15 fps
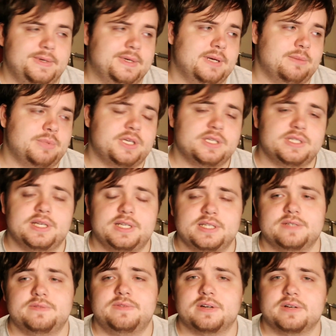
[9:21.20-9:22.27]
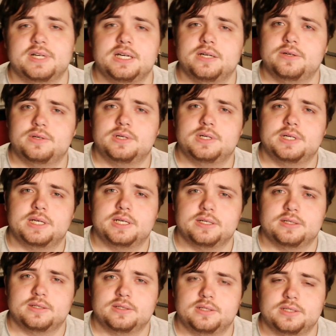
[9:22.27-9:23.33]
Because it is a very lonely
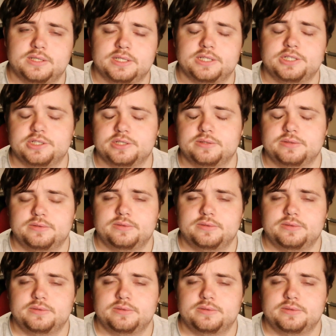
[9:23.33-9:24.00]
condition.